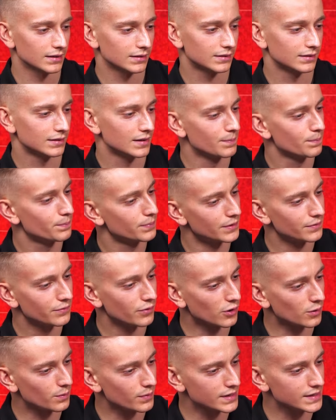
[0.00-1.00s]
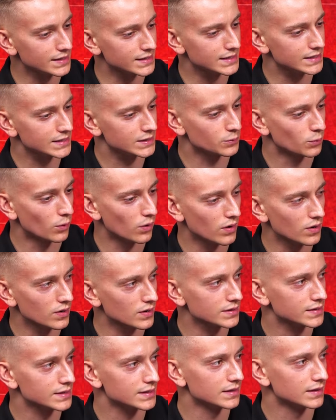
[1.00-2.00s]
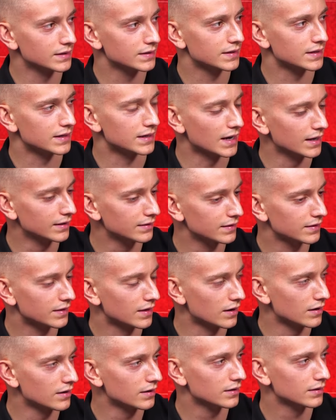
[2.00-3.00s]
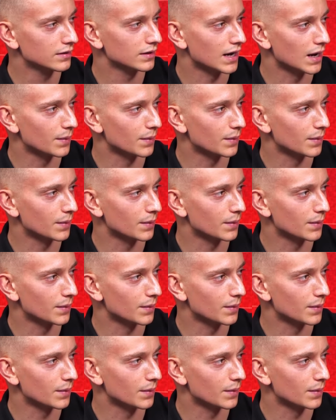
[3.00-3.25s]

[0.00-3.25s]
the performance wasn't yet there.